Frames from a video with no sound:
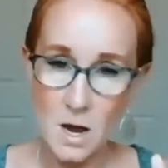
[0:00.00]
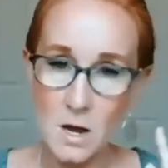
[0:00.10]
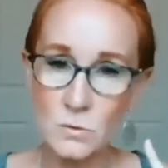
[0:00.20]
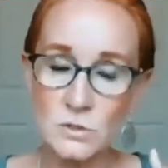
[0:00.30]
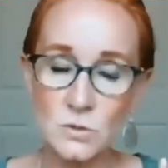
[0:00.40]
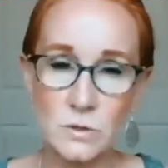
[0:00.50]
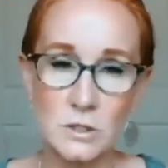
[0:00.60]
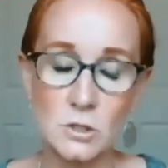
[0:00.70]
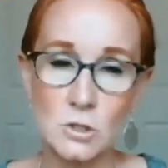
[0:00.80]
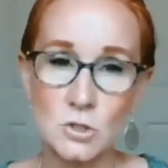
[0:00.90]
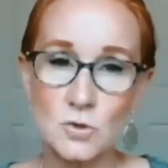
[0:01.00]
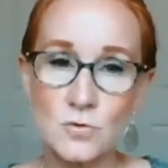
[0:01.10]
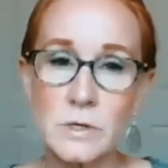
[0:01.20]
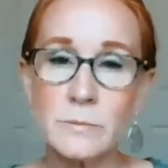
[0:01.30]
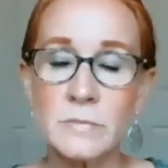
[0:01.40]
I was doing
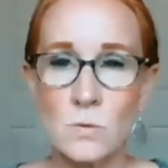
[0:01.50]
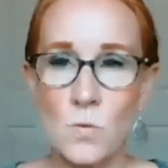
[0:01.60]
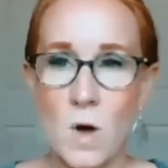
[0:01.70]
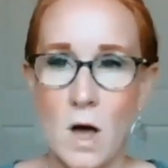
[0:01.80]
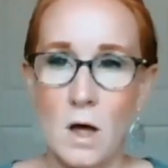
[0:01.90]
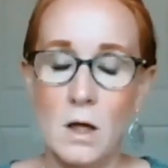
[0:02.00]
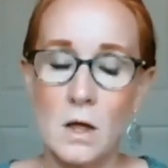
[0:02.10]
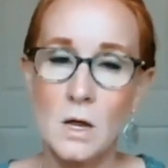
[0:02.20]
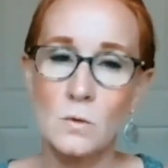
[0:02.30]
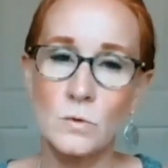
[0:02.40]
extremely well